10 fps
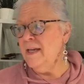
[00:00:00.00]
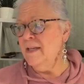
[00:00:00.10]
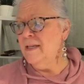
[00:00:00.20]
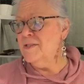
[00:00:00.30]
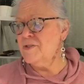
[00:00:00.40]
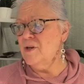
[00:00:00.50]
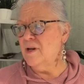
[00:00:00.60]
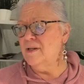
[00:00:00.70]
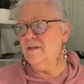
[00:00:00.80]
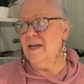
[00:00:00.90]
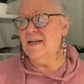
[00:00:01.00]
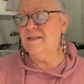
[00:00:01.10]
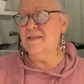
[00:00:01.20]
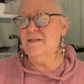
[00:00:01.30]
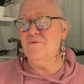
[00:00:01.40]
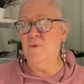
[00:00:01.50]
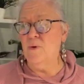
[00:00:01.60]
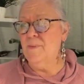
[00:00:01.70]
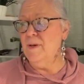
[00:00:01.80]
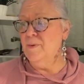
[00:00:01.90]
Kelly has taught classes
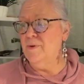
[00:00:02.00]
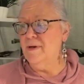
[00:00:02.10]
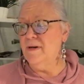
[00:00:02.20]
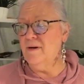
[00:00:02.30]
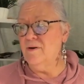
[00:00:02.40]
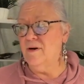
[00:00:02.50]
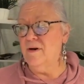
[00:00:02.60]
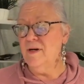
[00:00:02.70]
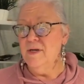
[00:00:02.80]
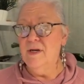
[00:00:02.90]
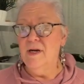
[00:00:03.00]
for people that are